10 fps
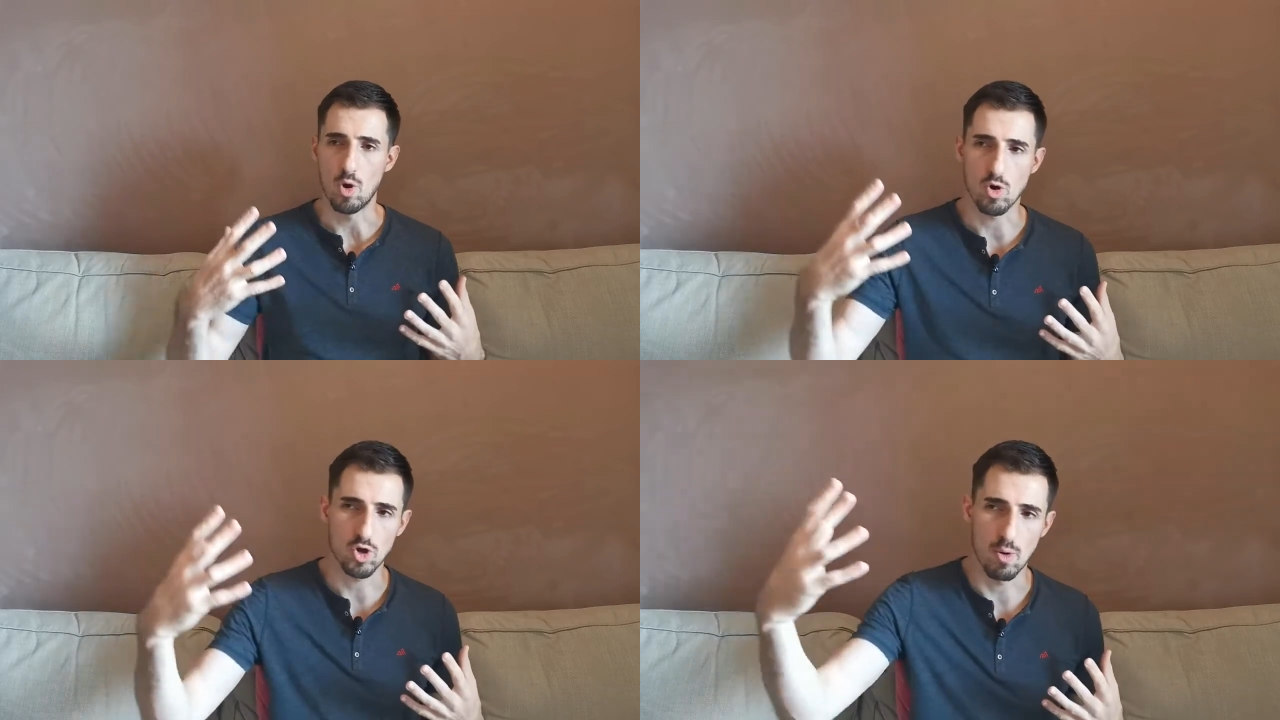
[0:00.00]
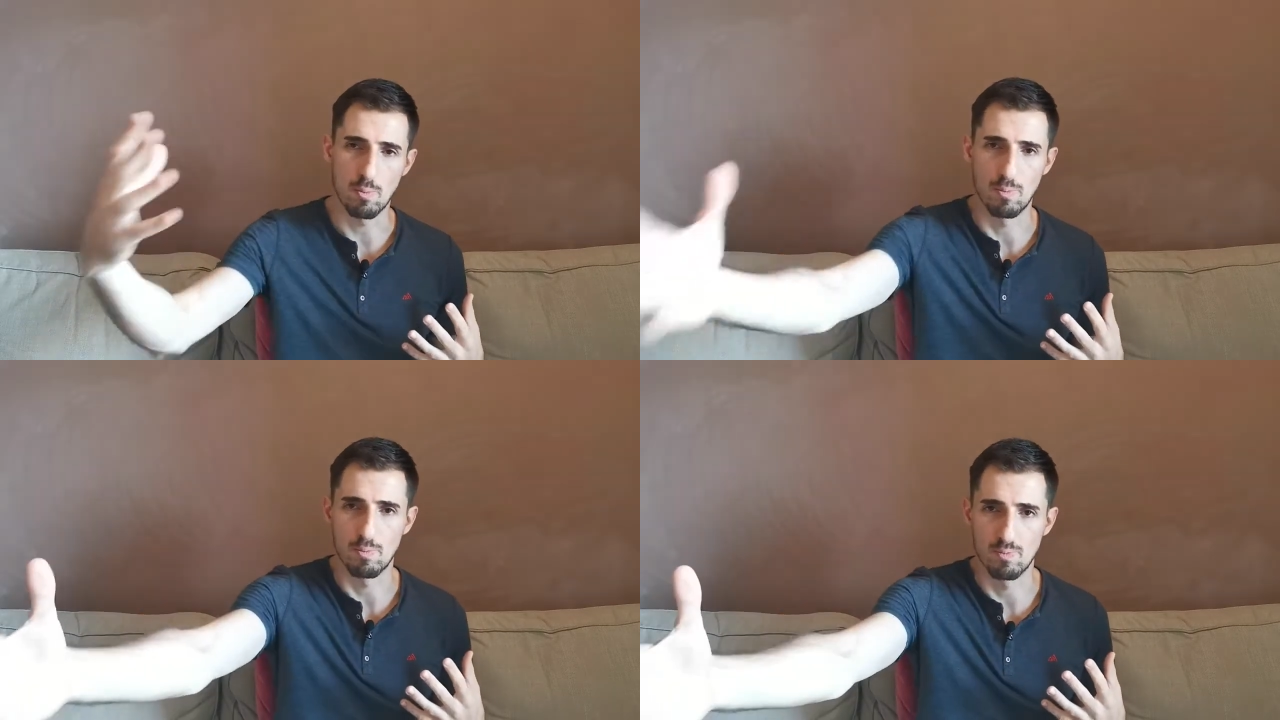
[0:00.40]
no longer
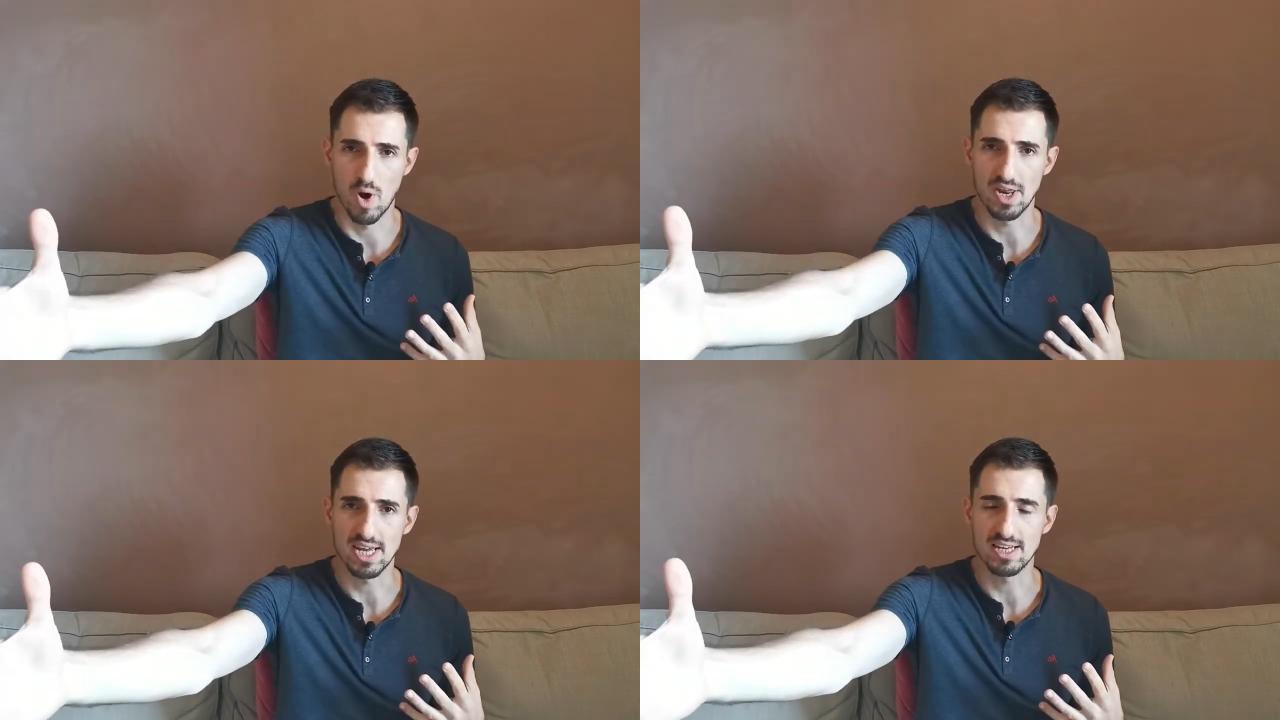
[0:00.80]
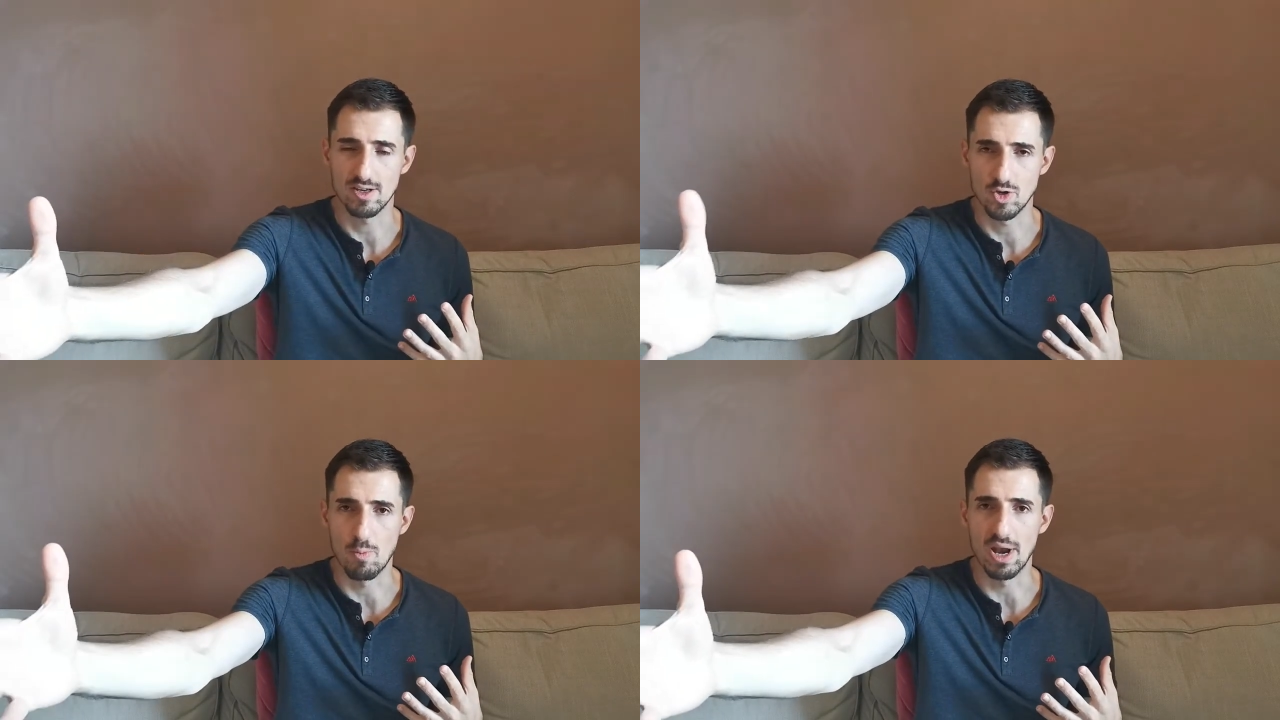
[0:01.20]
putting
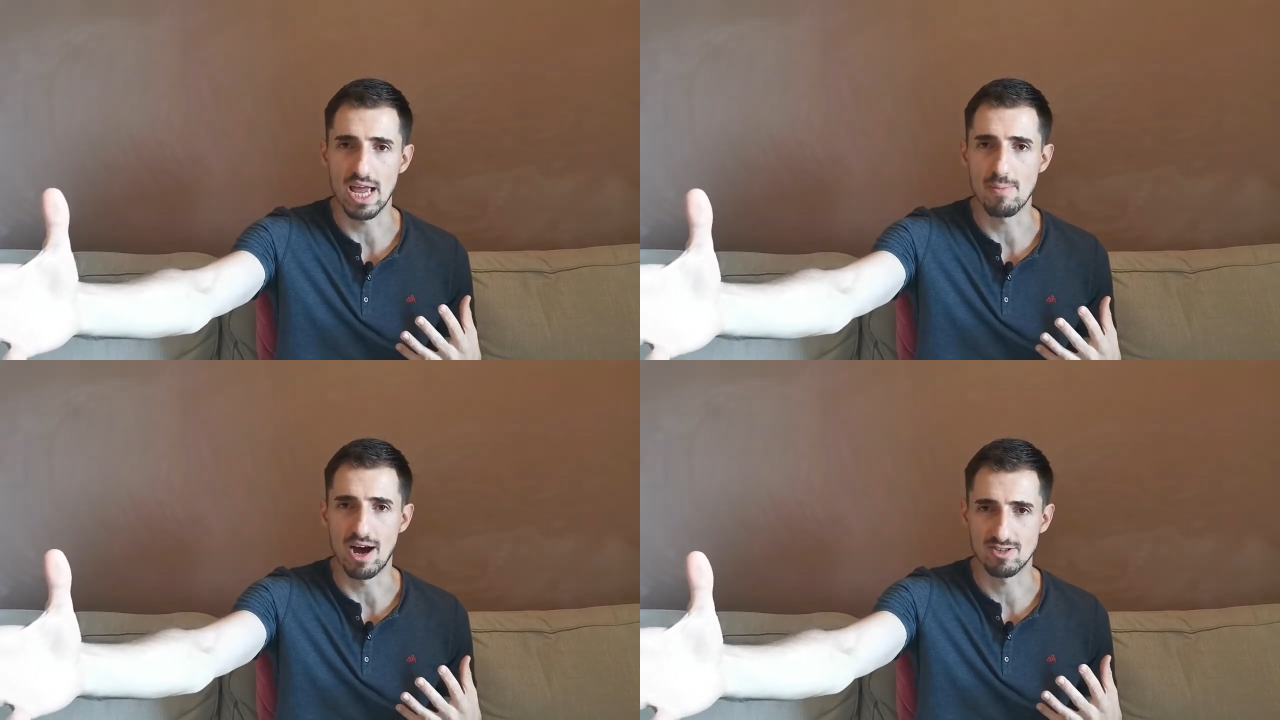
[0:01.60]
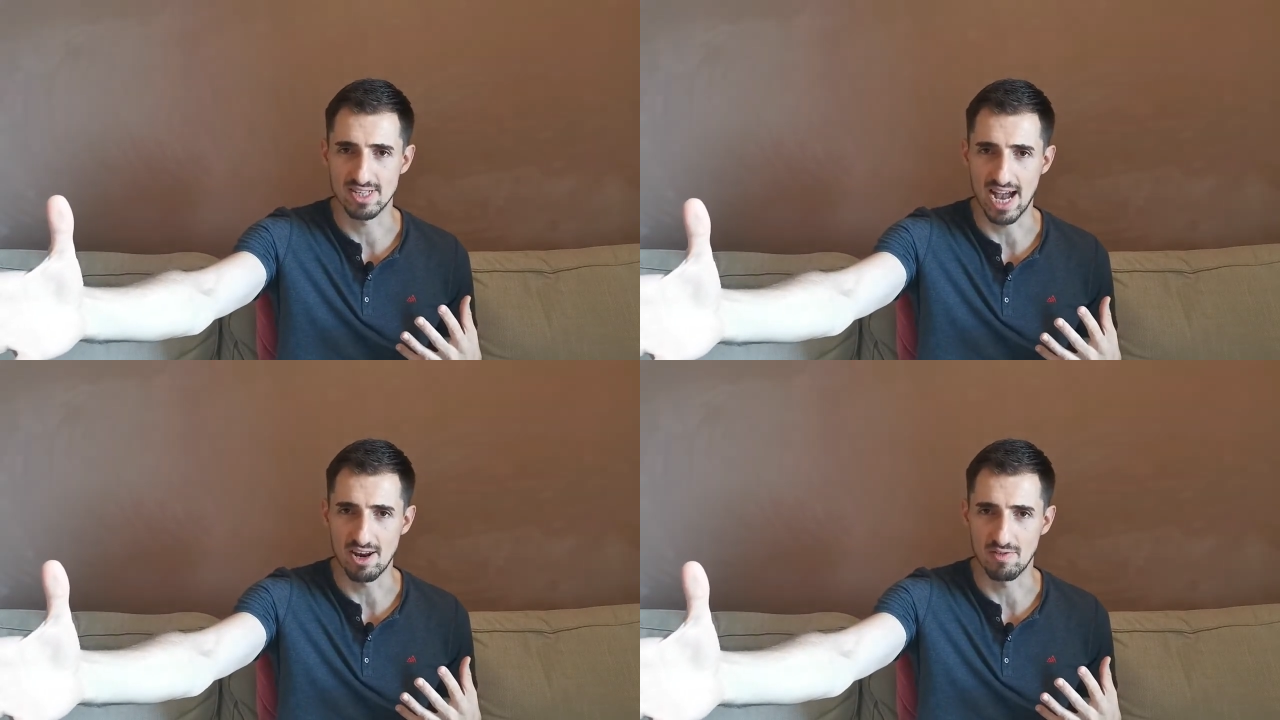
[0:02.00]
the blame
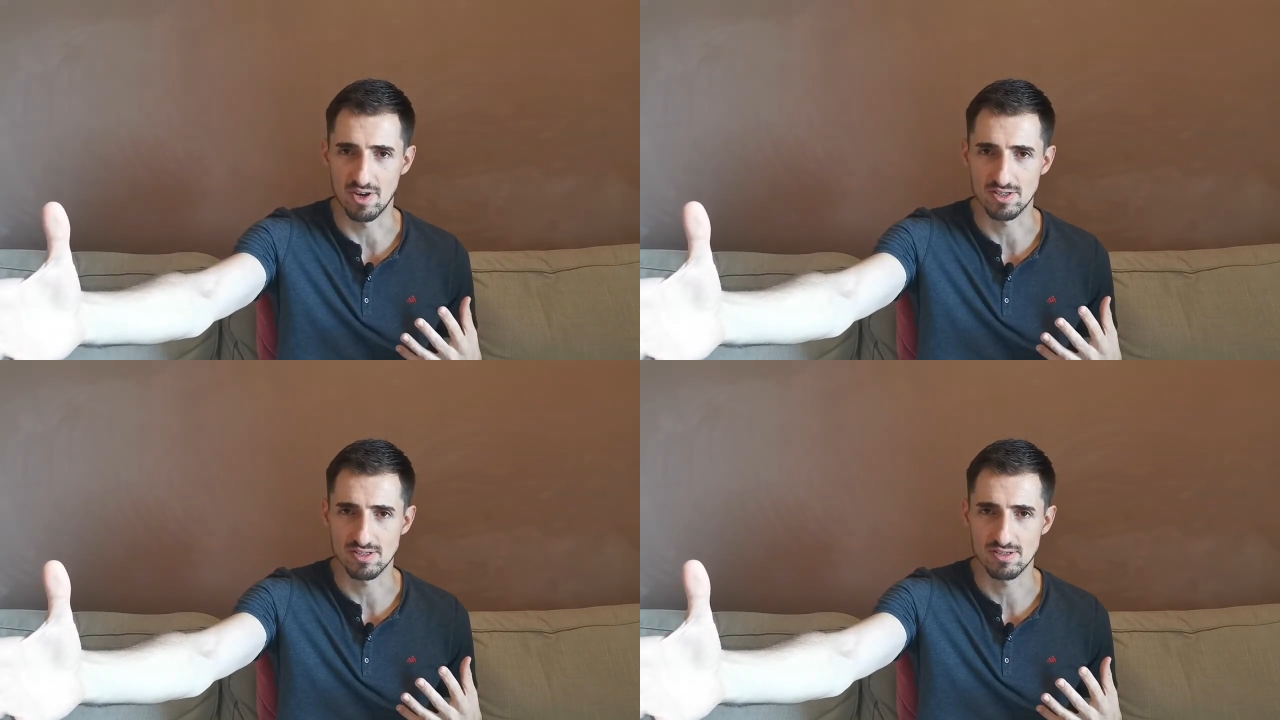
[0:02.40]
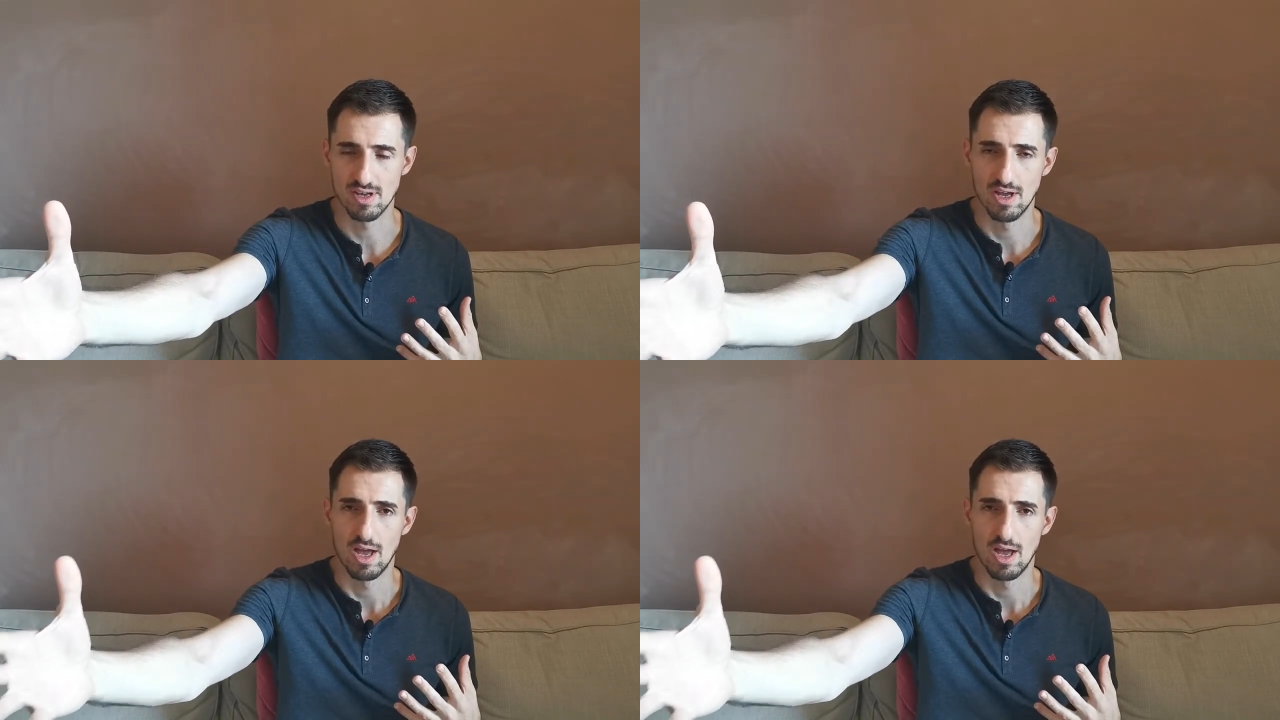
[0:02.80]
outside of us,